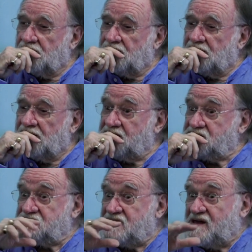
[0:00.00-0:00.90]

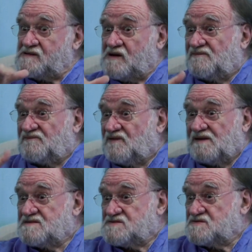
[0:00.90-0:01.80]
And now I
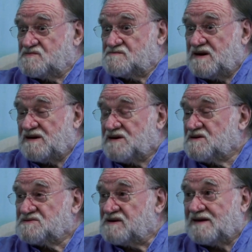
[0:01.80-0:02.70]
find, you know, many
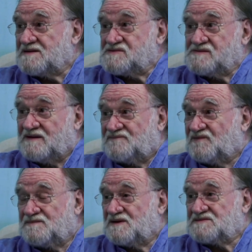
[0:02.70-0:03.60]
years later, I
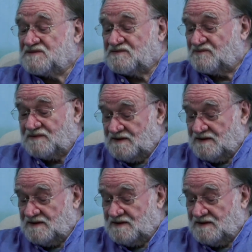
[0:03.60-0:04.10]
find myself